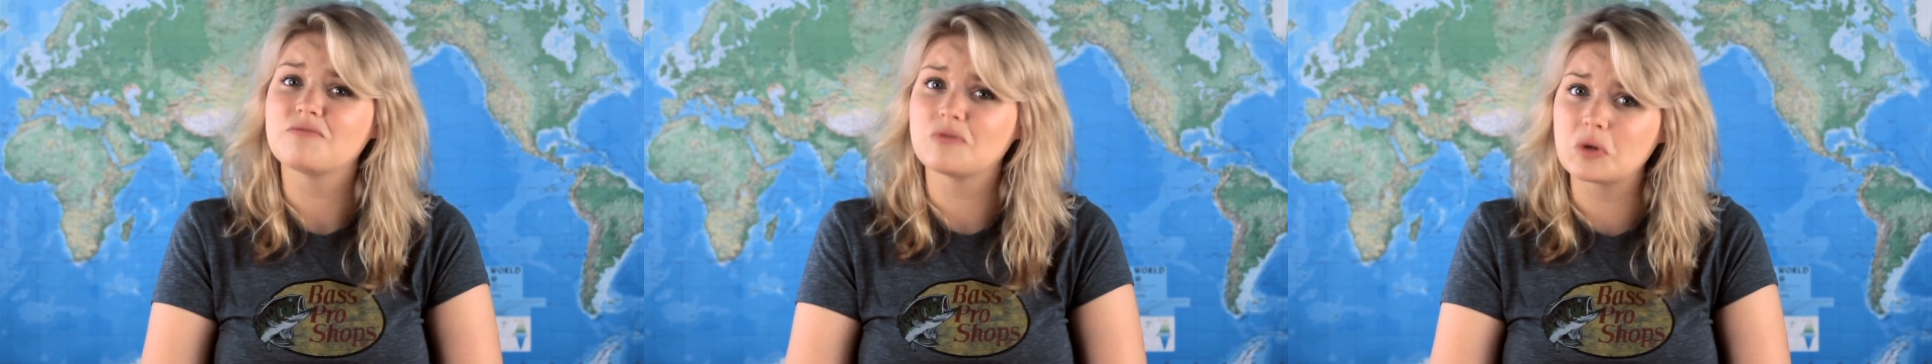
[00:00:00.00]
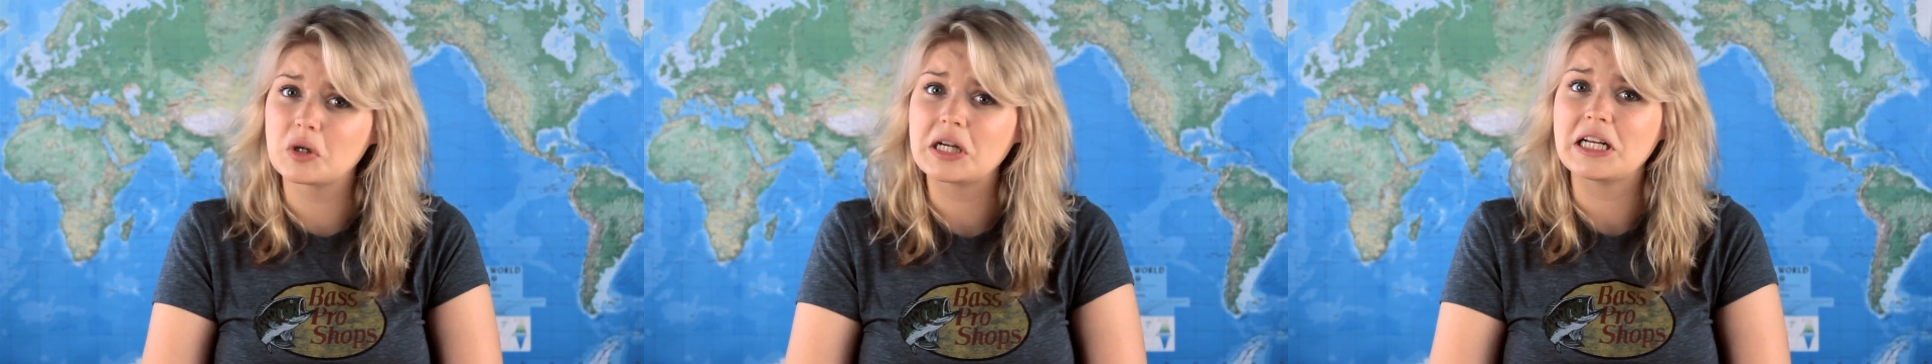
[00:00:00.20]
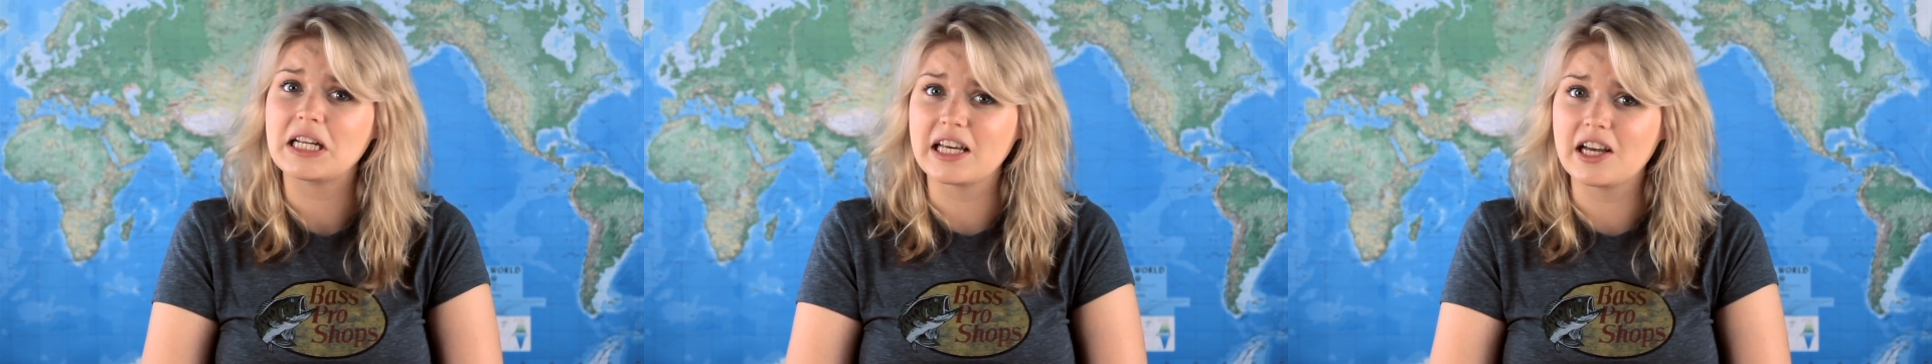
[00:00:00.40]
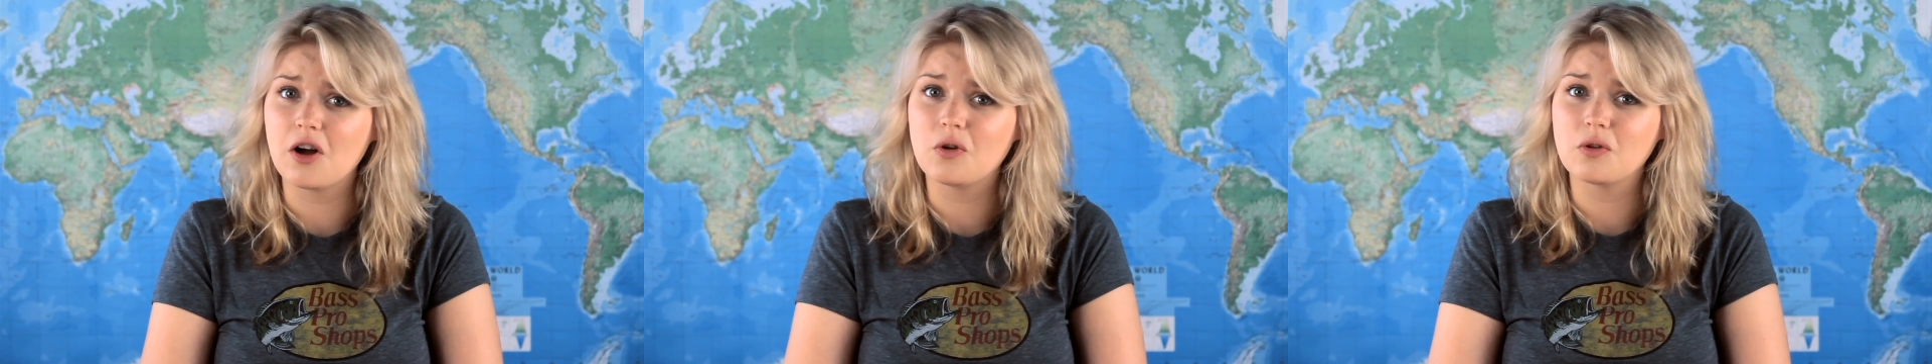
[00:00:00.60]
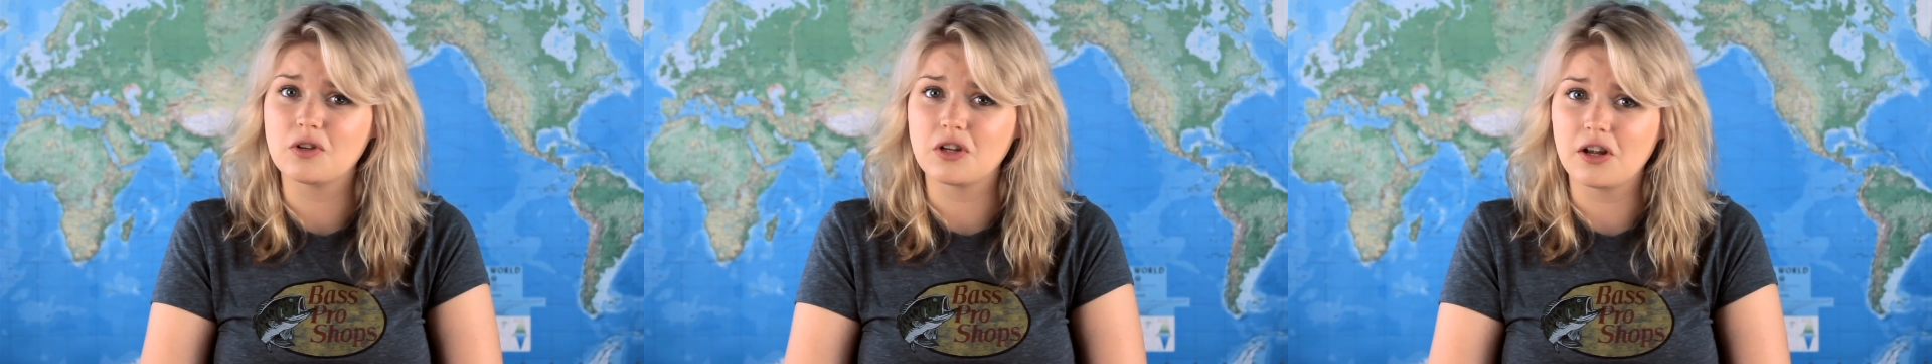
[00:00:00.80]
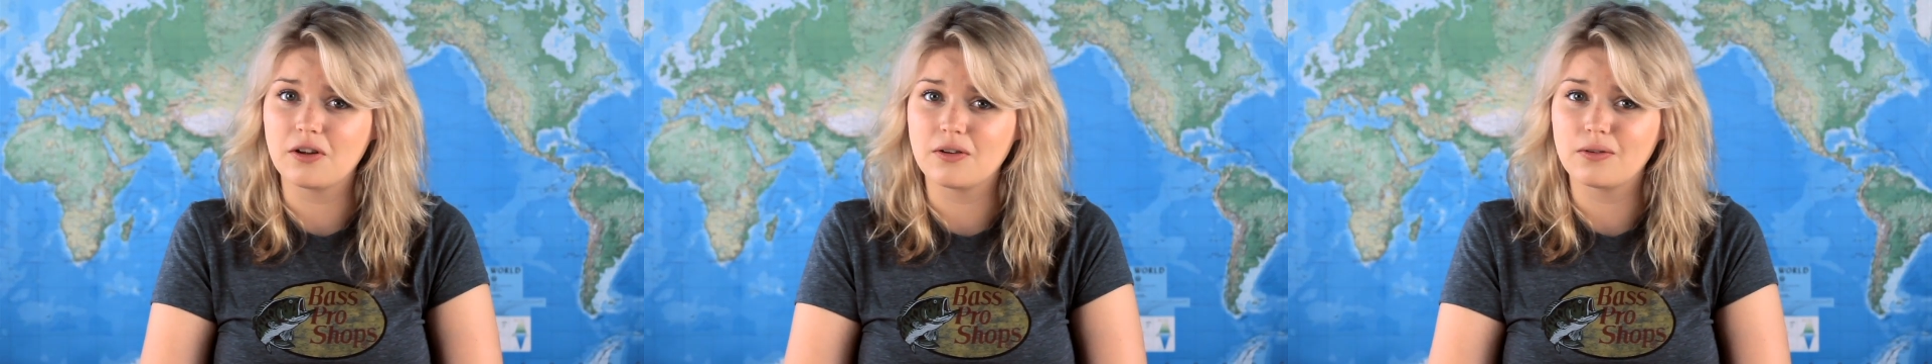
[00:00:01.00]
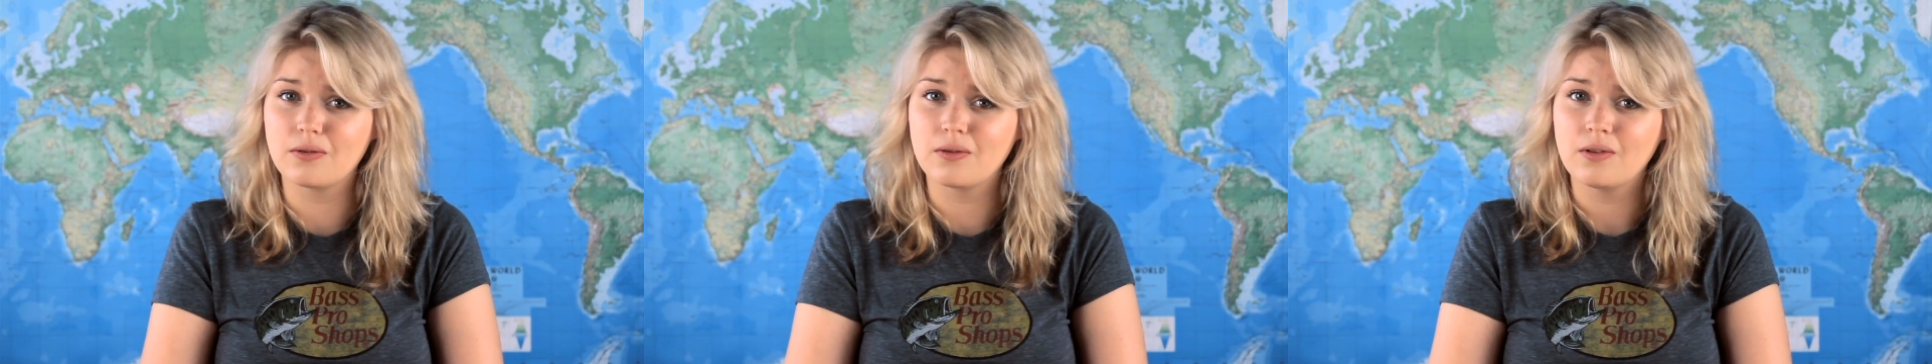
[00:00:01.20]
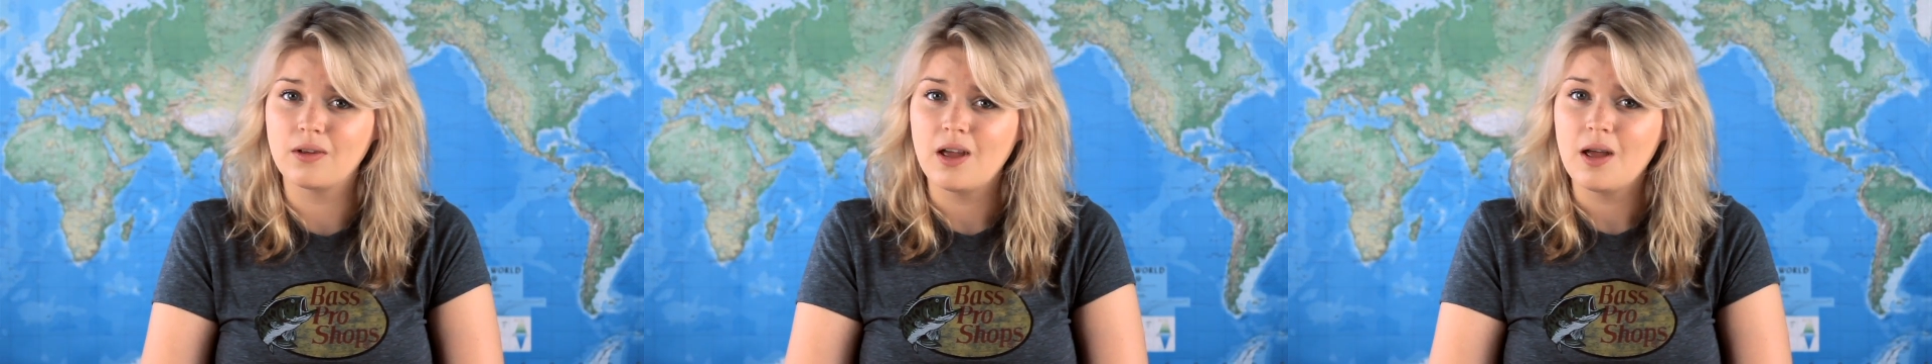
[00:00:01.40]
Really old news.